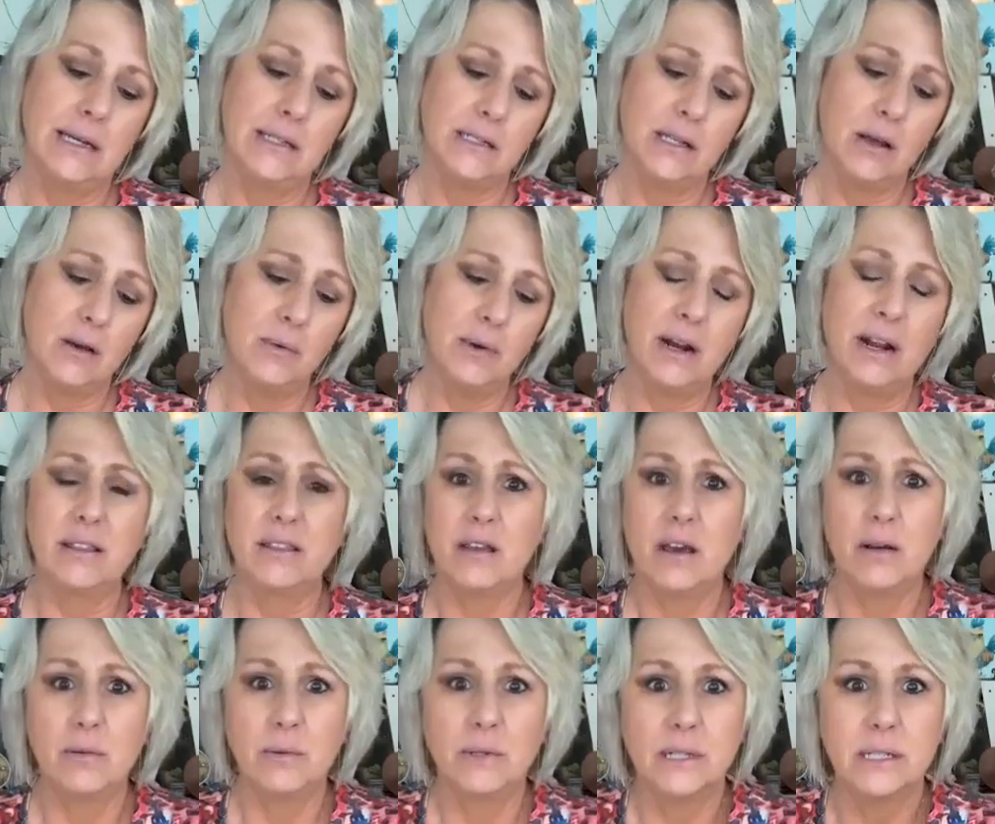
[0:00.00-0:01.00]
and I saw what I
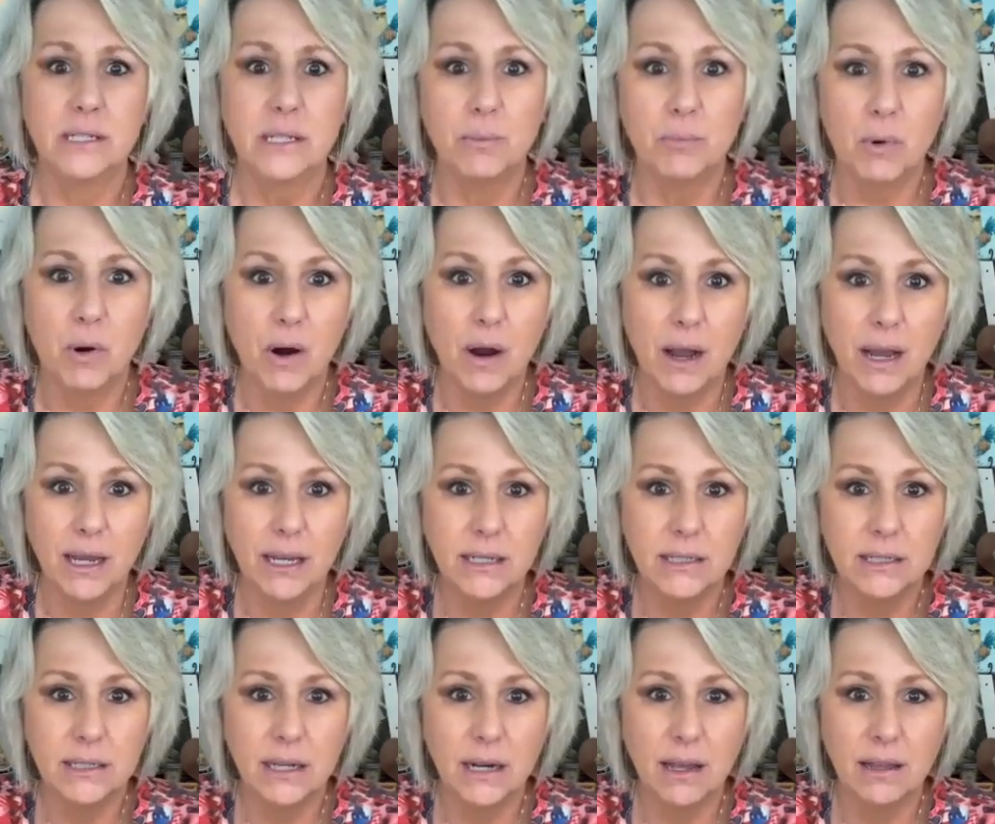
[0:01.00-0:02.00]
thought was the
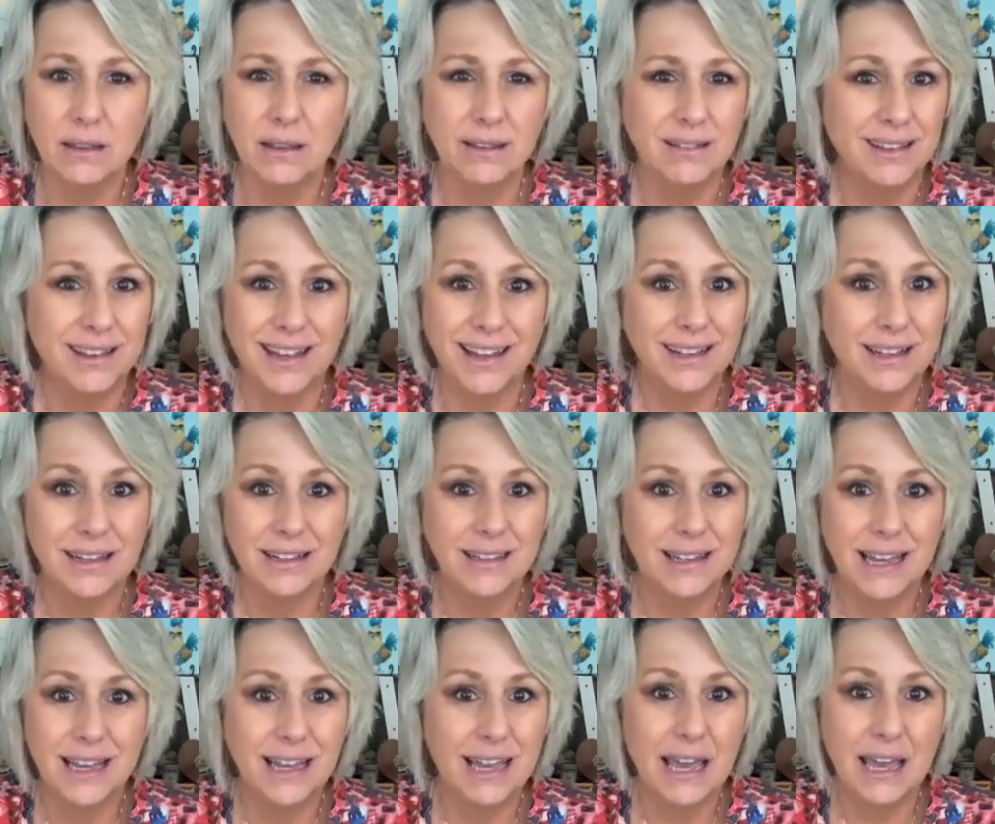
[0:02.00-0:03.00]
price, and I thought that
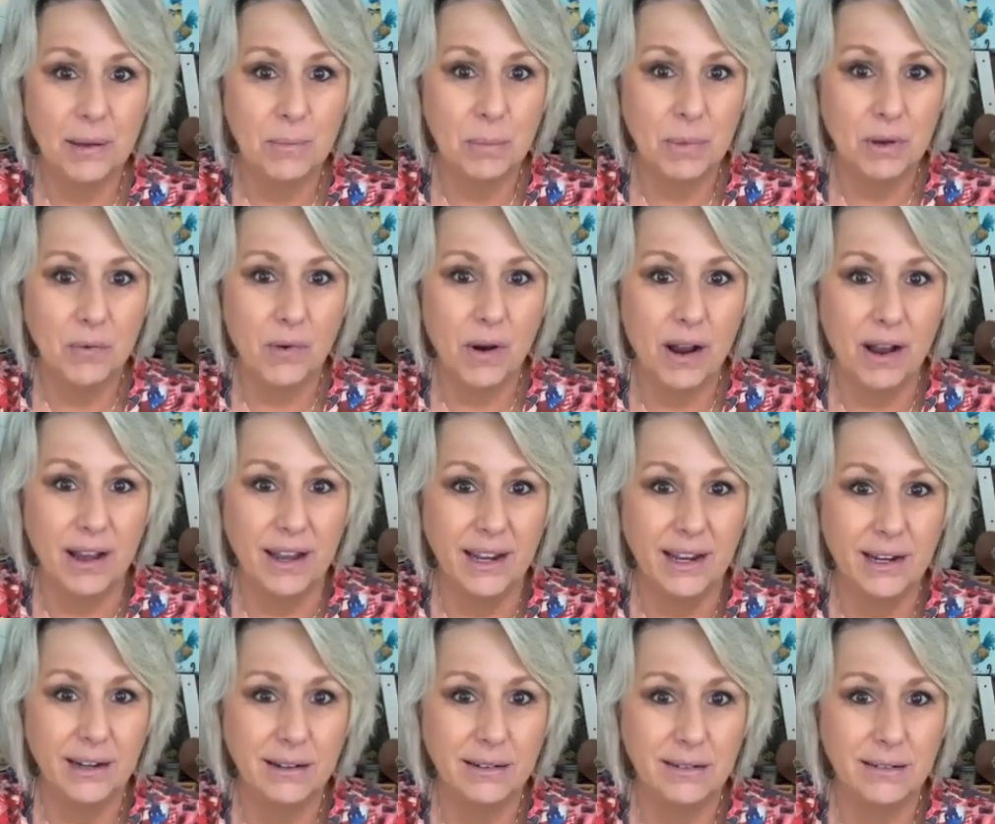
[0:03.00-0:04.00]
that can't be
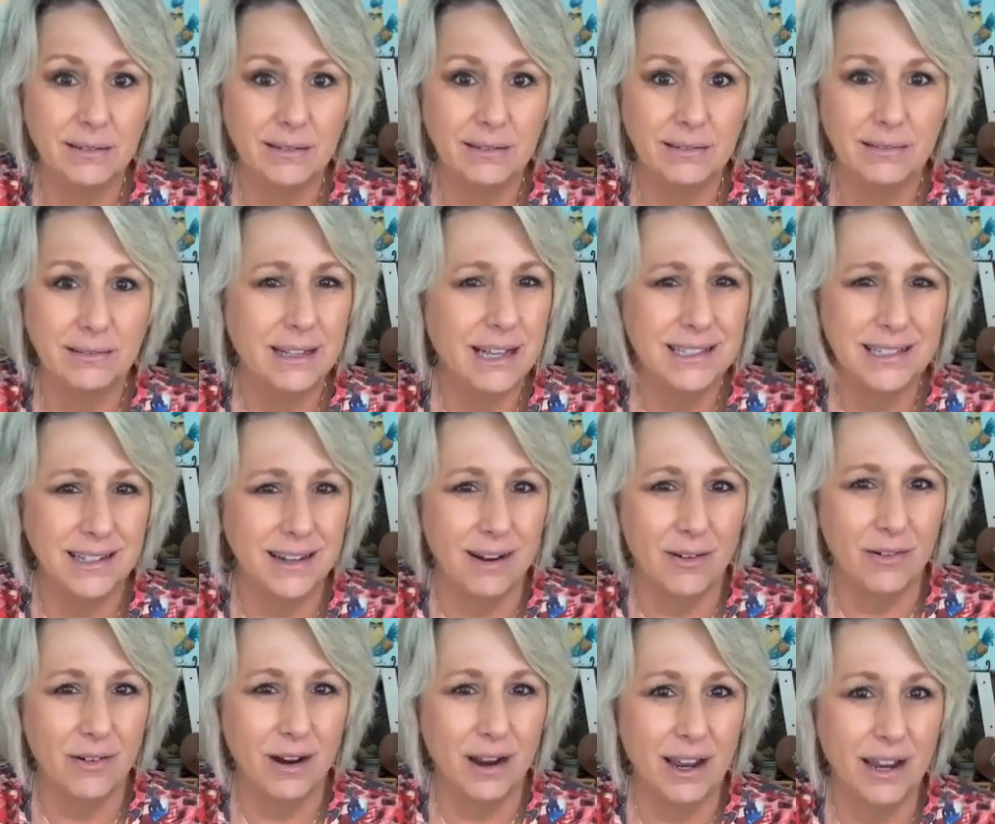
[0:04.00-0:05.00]
right. That's
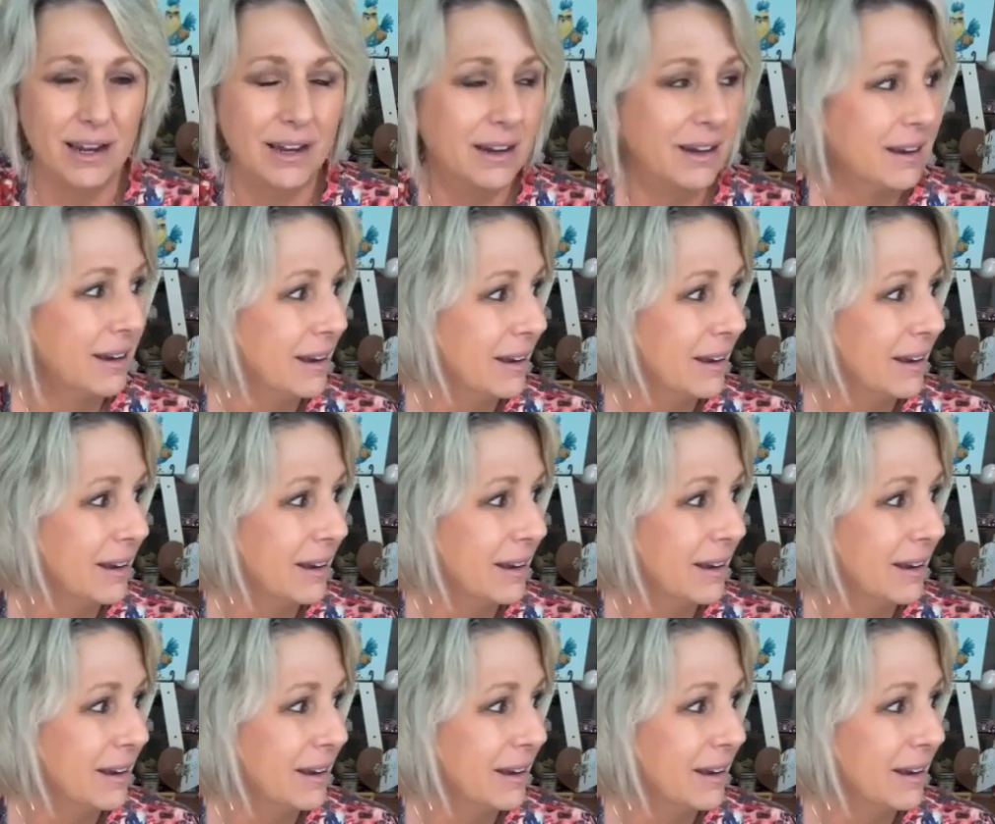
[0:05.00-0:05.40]
not right.